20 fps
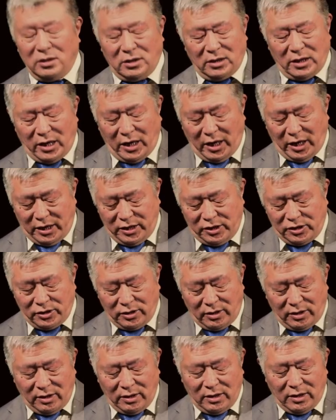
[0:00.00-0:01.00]
in
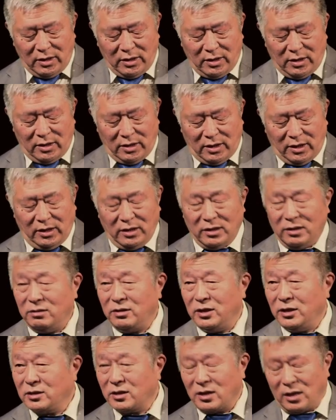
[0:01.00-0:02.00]
Asia, uh, in
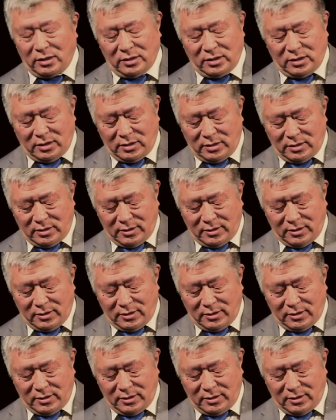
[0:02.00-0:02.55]
this continent.